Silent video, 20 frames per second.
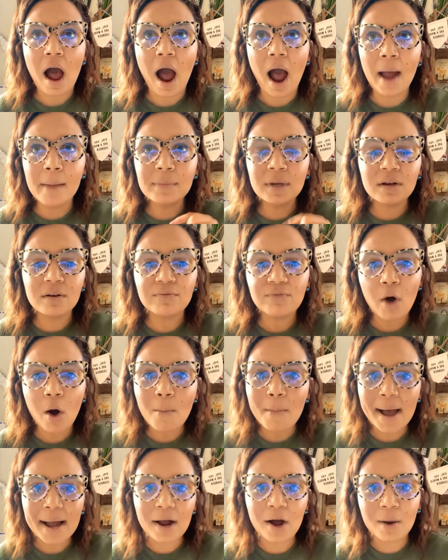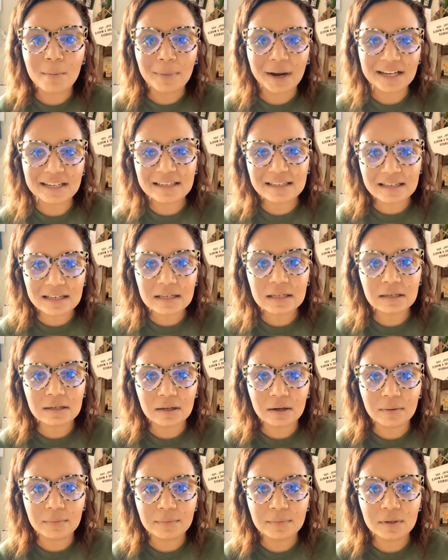I'm going to fall back on my
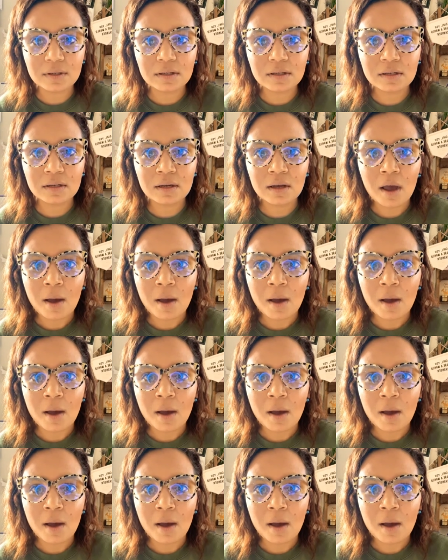systems,